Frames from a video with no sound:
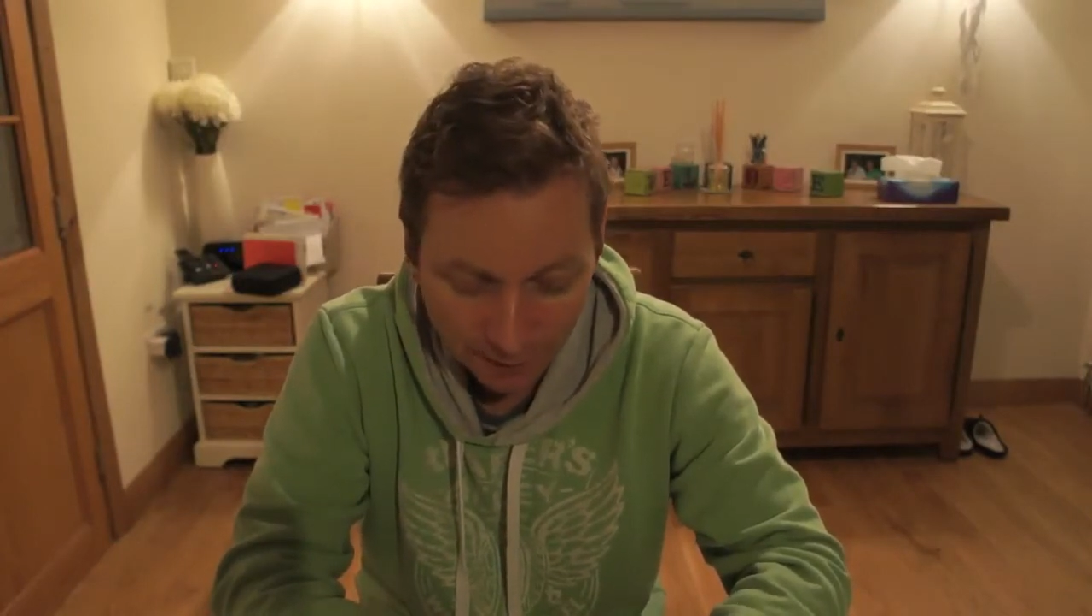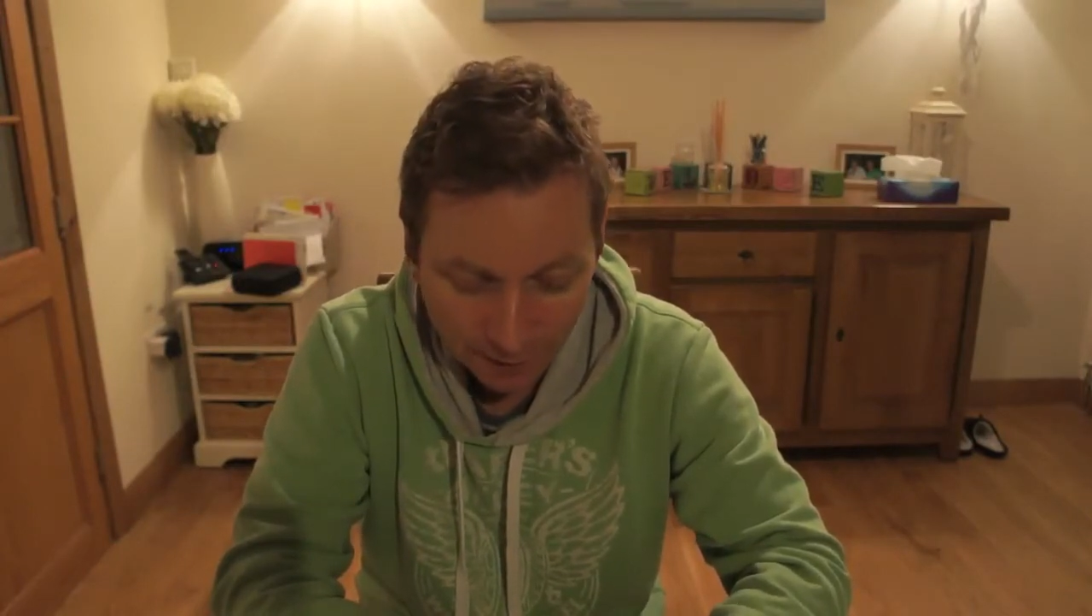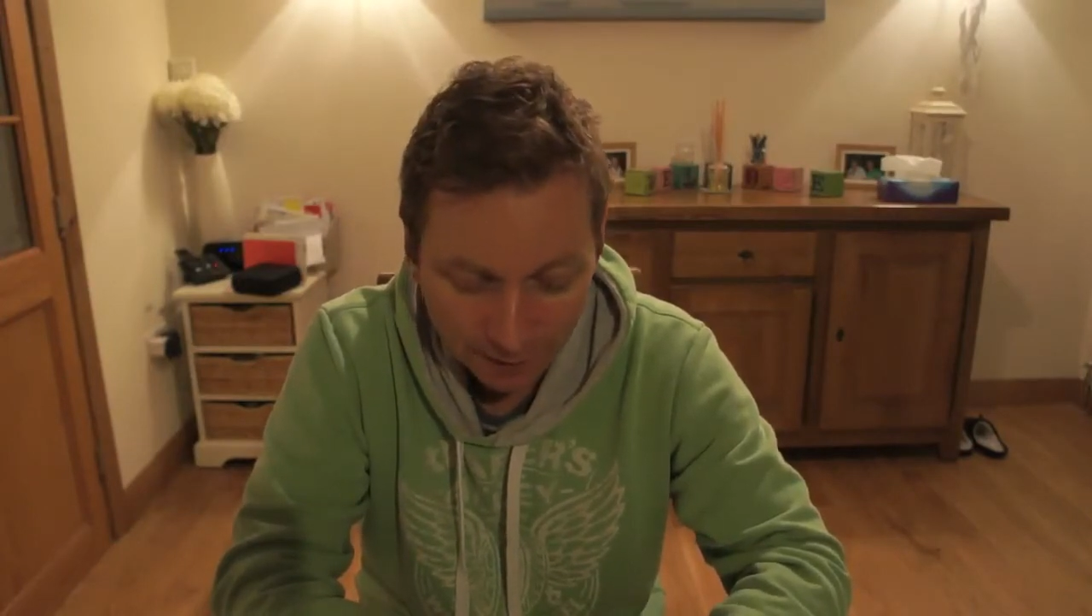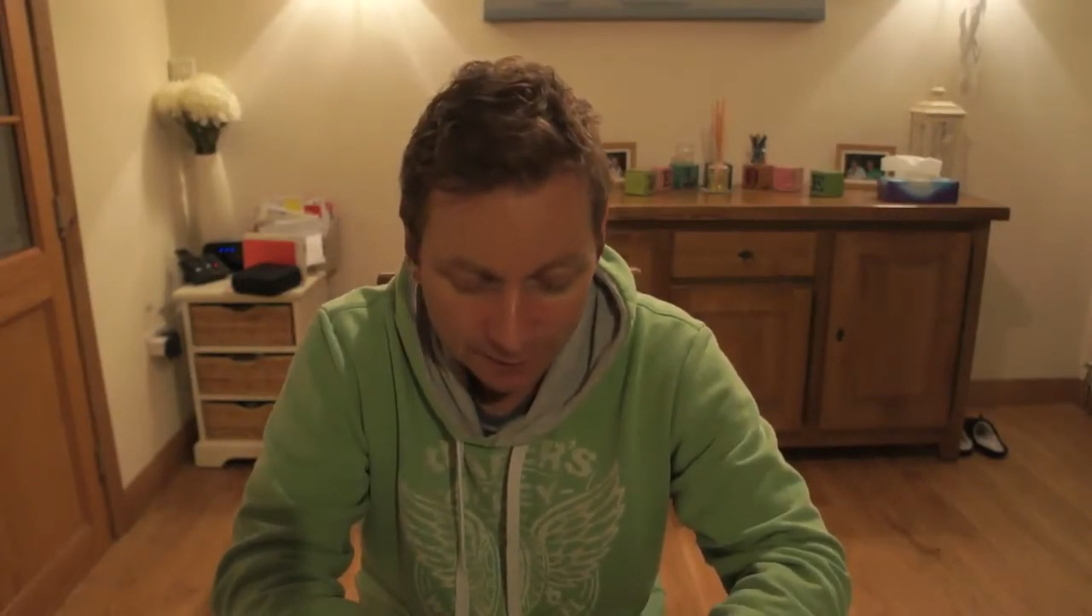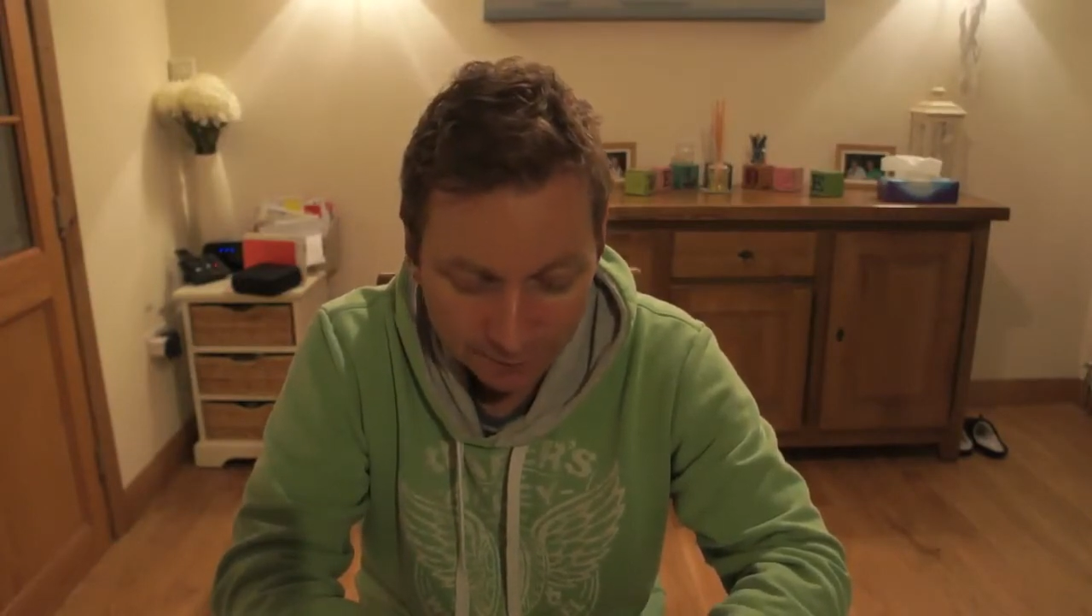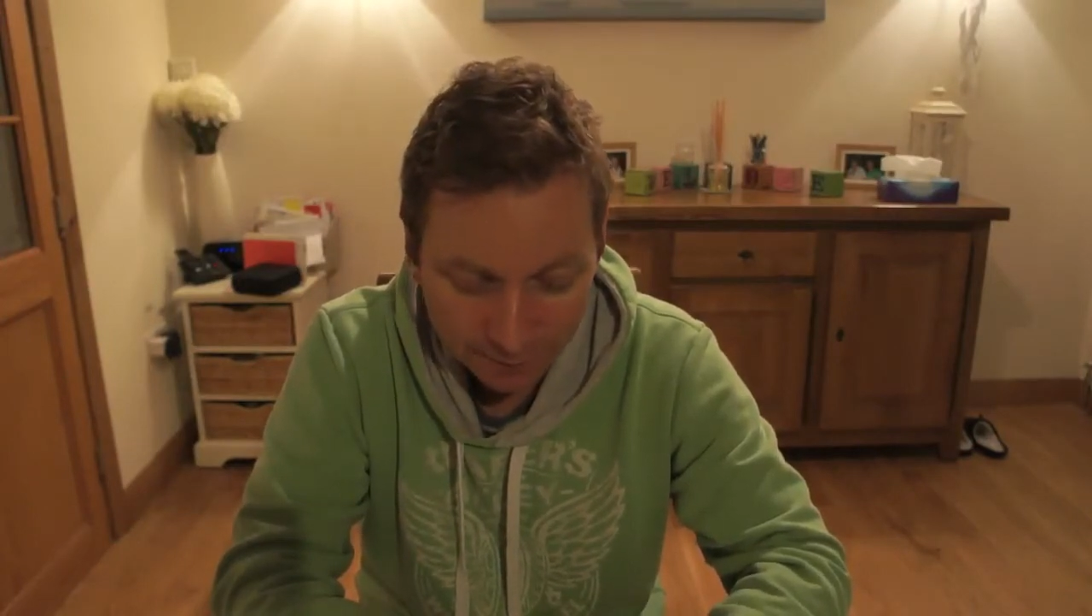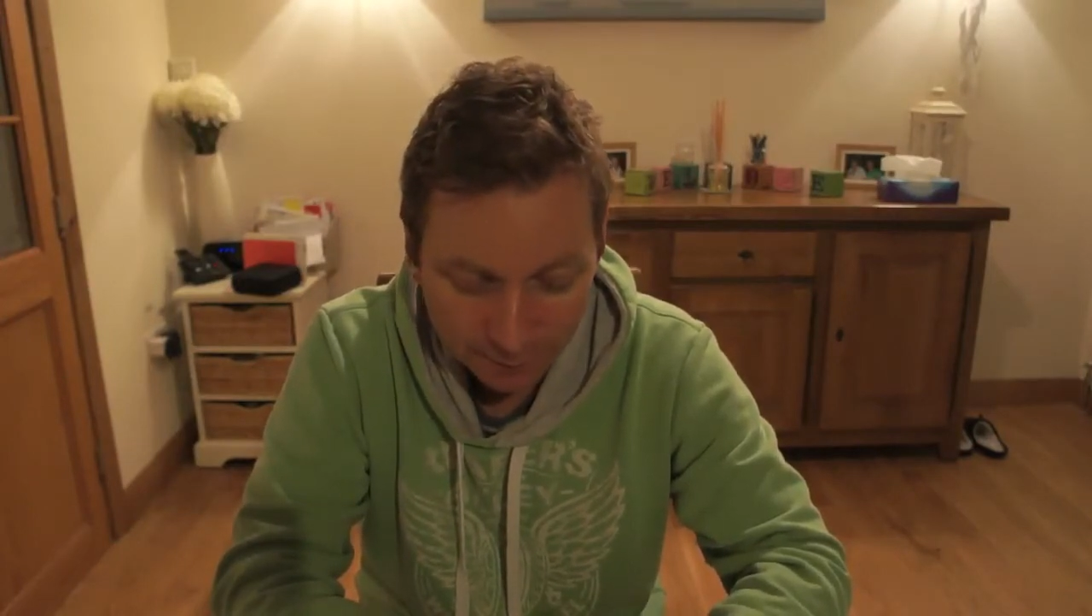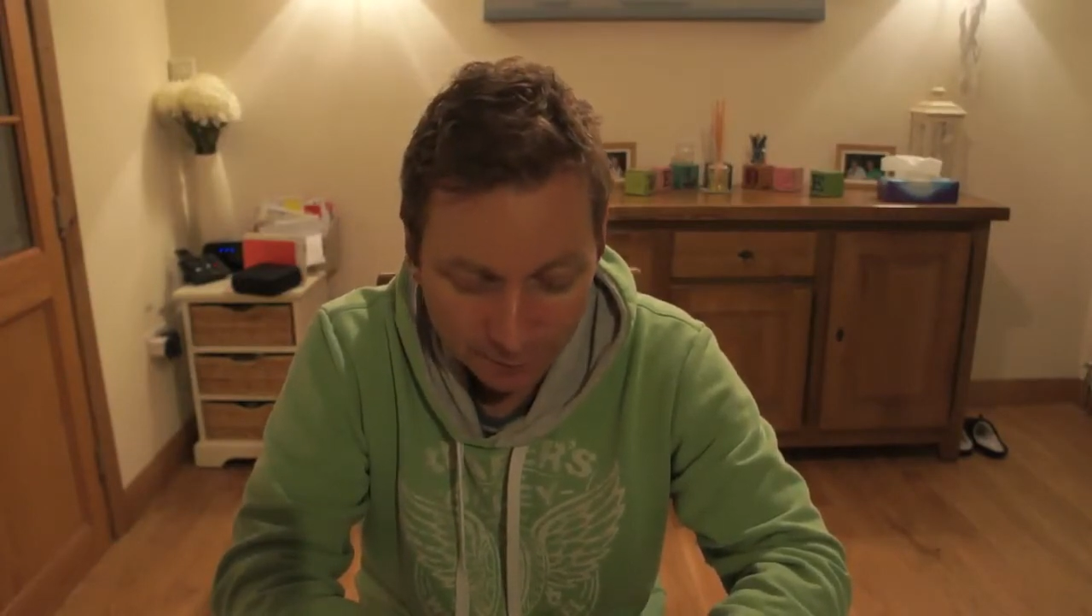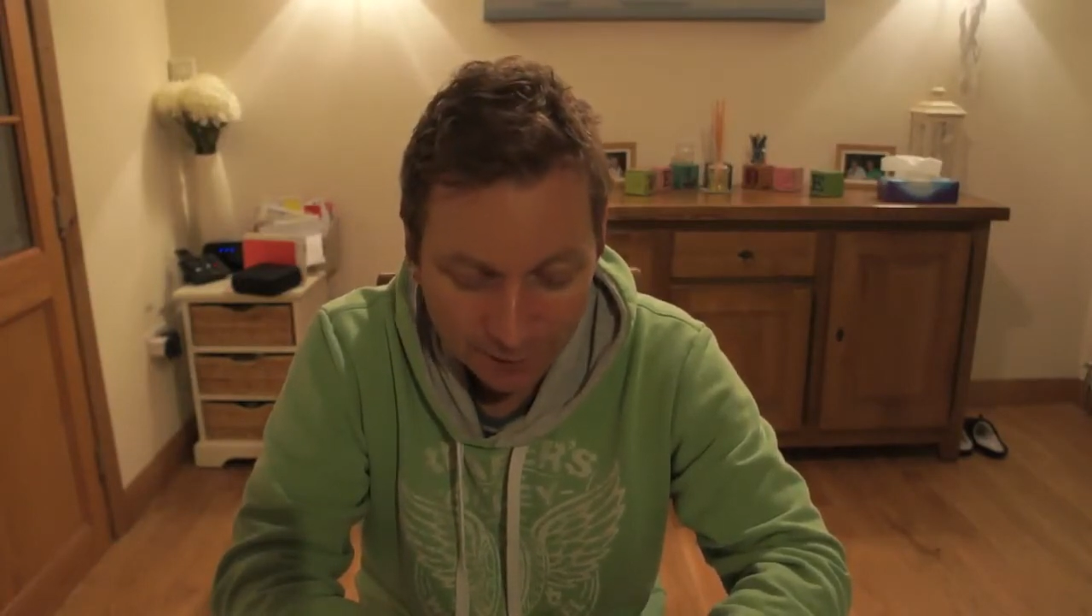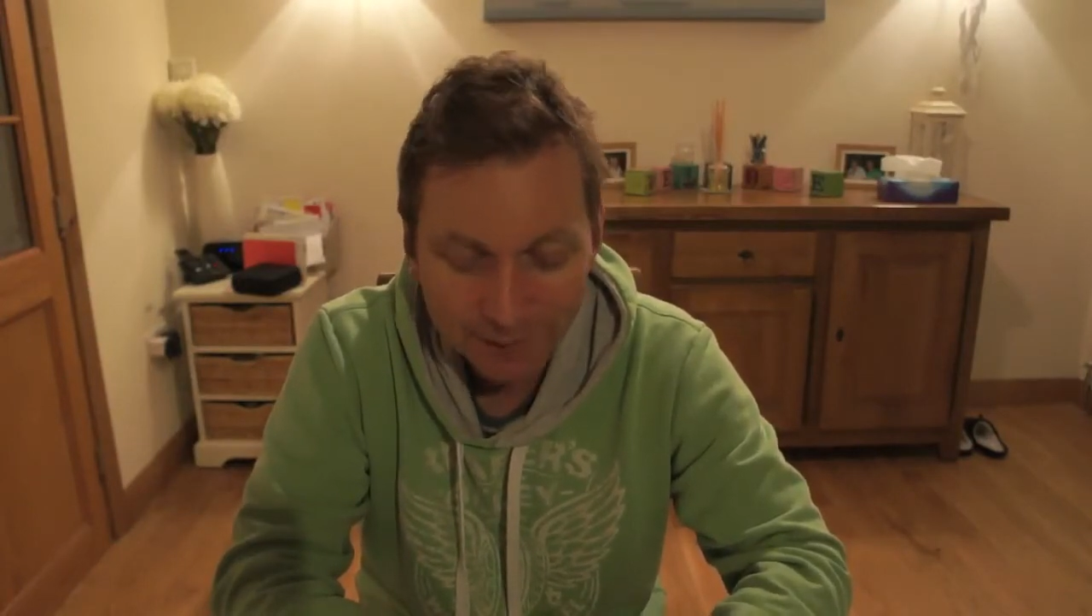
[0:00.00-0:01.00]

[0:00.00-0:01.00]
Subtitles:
And a